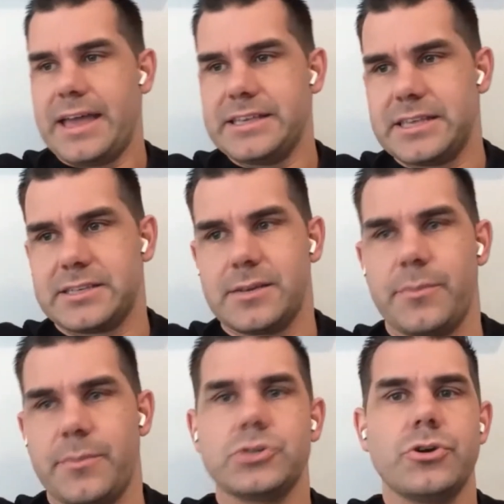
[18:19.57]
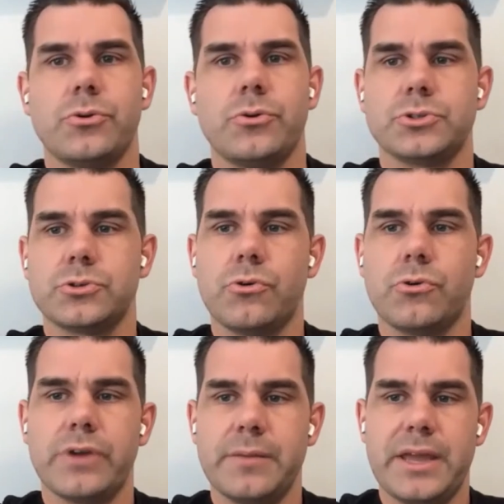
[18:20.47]
Is there some internal
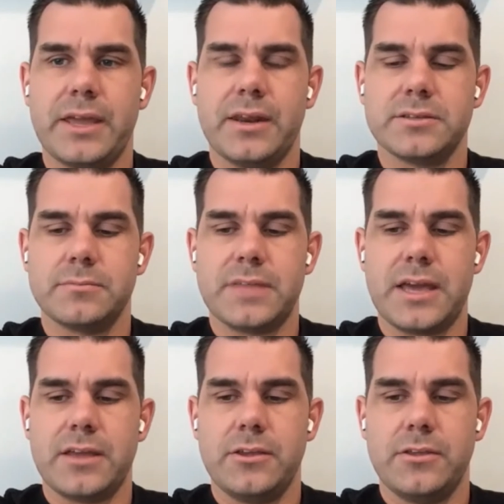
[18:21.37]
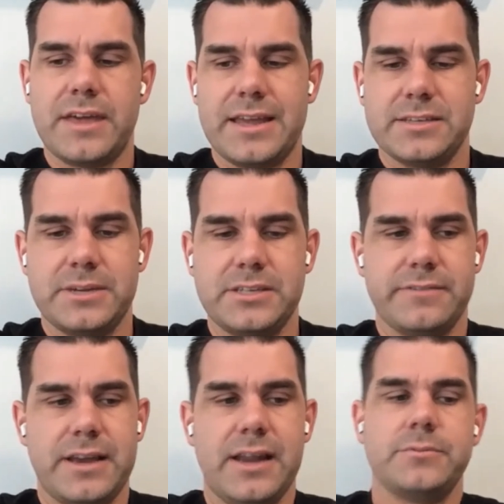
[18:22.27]
scoring mechanism that has been
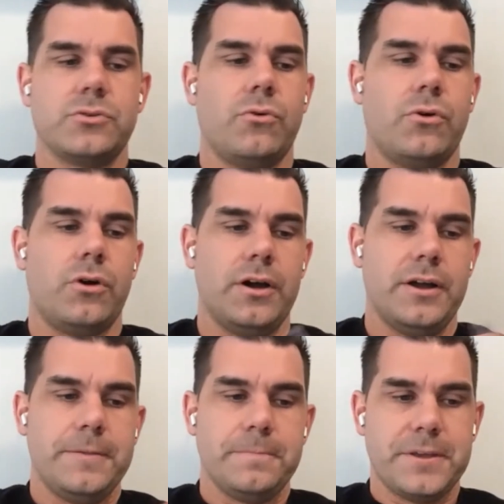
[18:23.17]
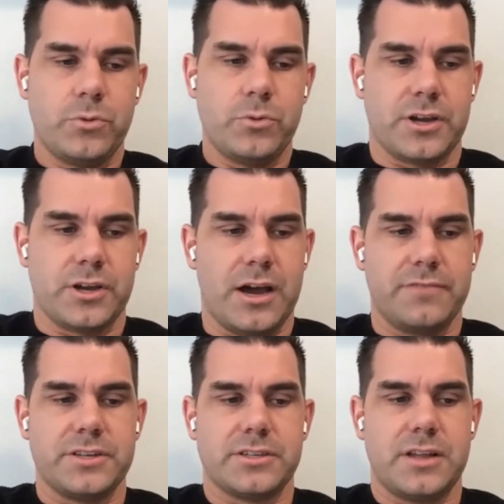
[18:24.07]
developed, or was it
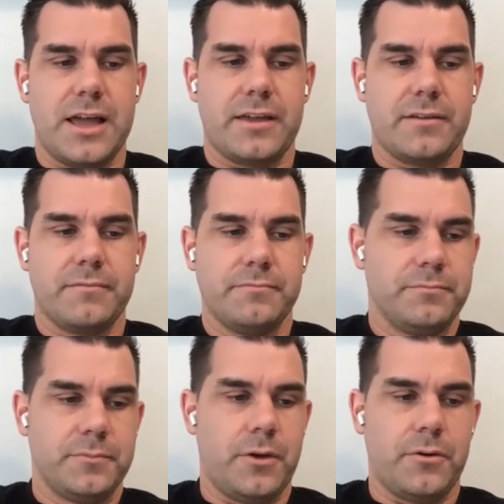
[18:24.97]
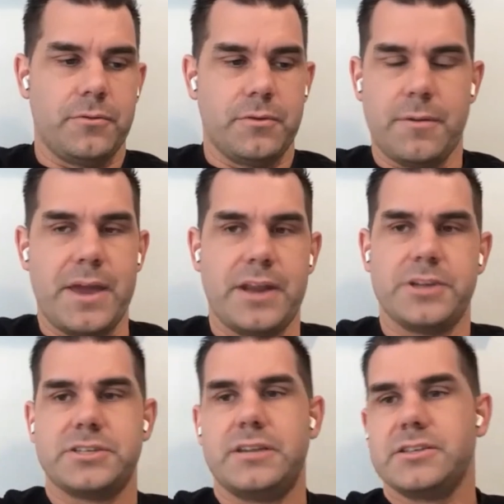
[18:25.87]
kind of just like, a
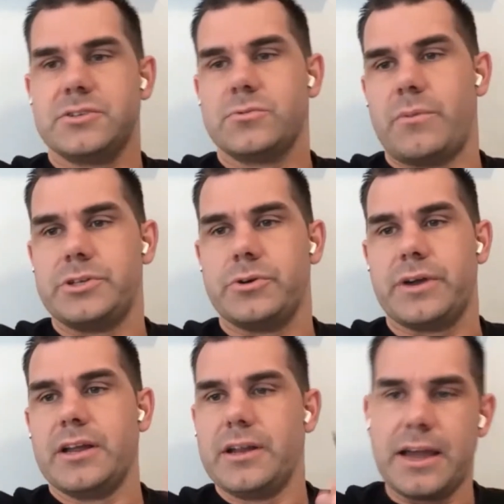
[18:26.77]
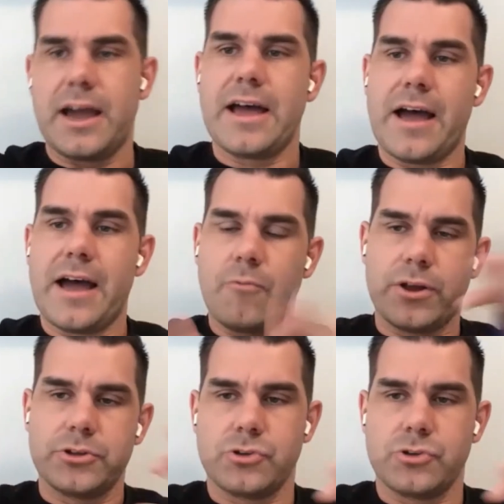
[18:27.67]
manager said, this is what we're doing? Like, I
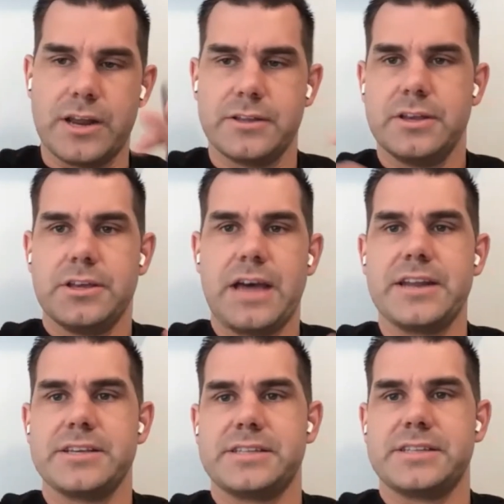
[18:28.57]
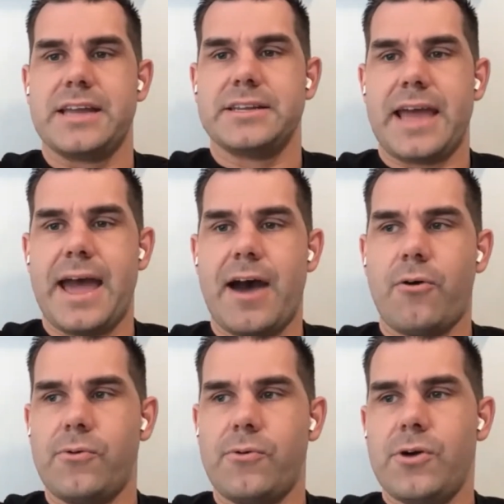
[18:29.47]
want to try to understand
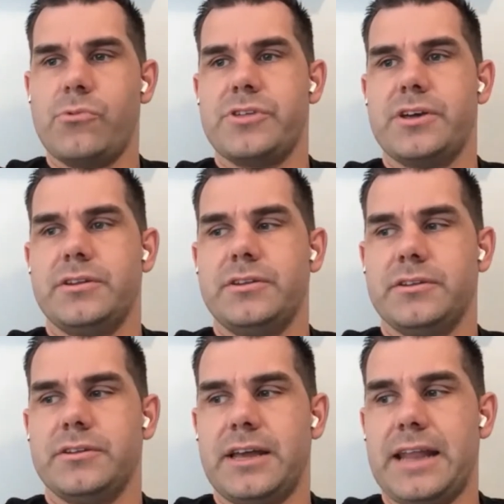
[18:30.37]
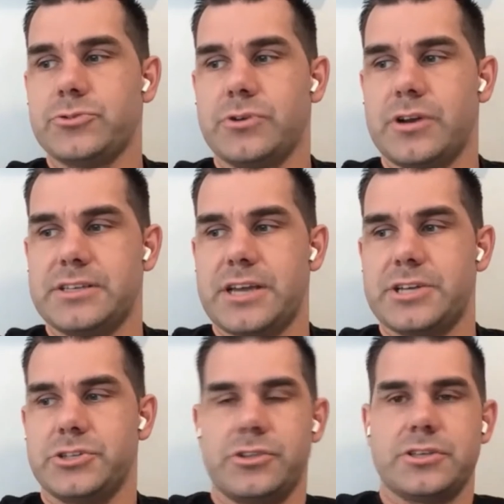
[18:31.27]
how within a large
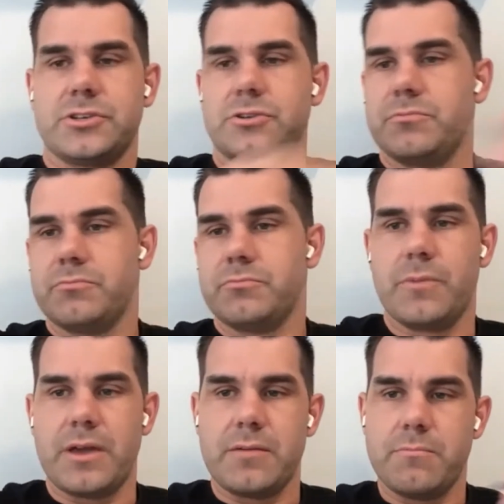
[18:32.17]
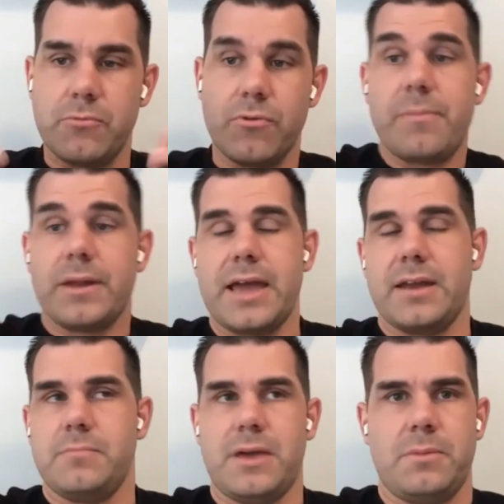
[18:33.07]
organization, so this could be
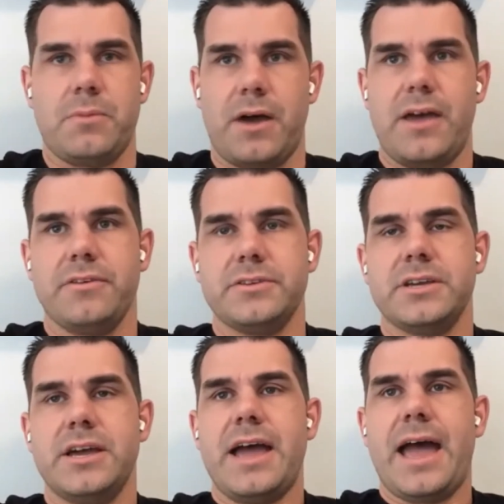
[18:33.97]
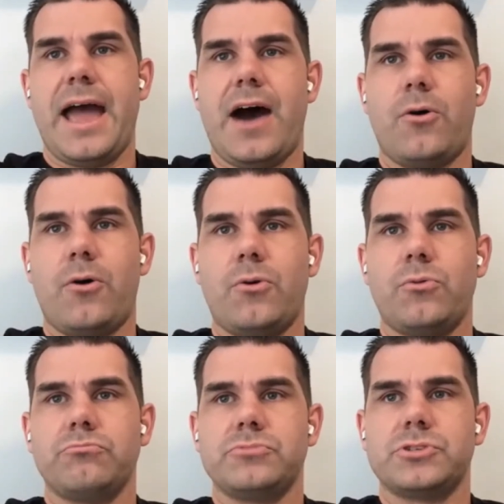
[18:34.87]
replicated maybe by others,
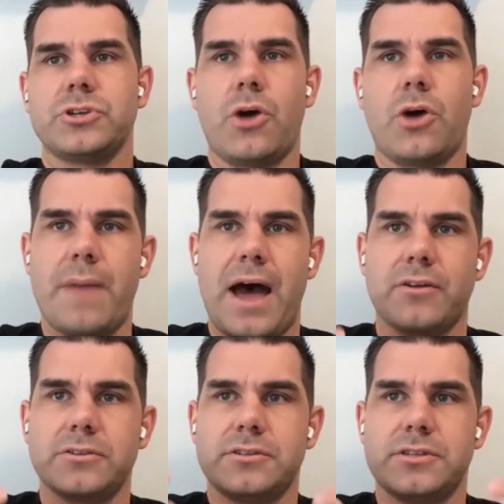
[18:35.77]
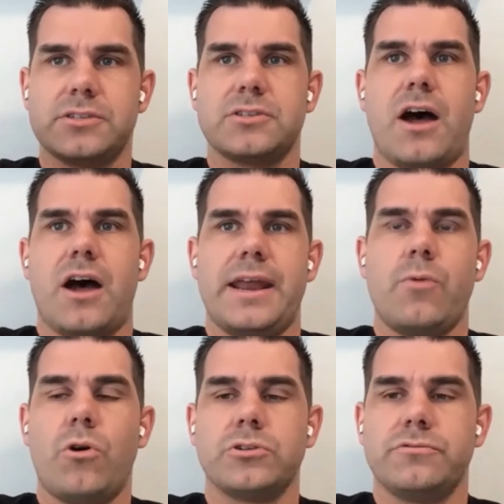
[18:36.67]
how to go about
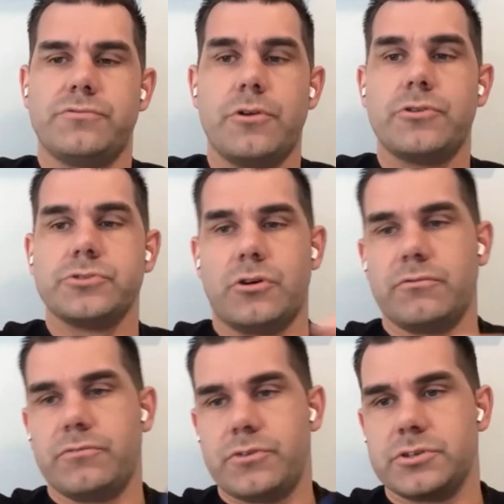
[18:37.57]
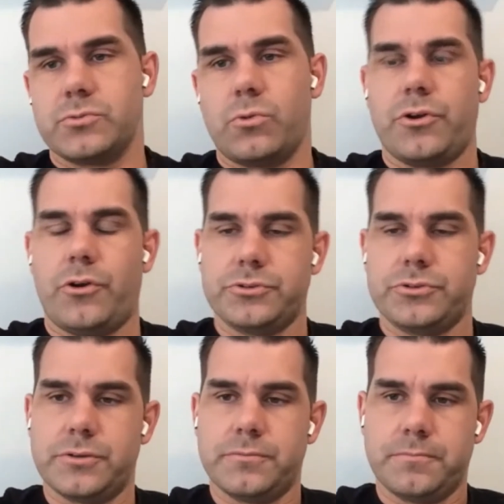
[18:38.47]
deciding what to focus on versus what not
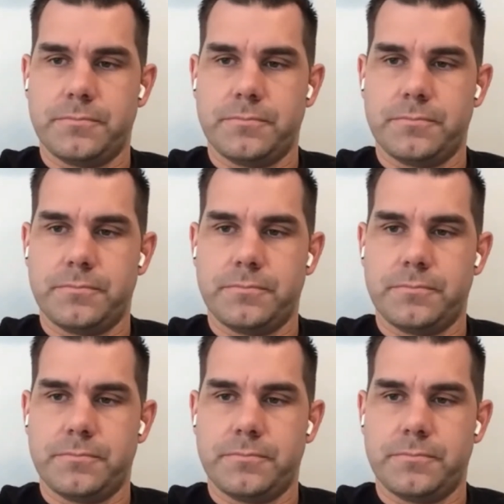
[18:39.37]
to.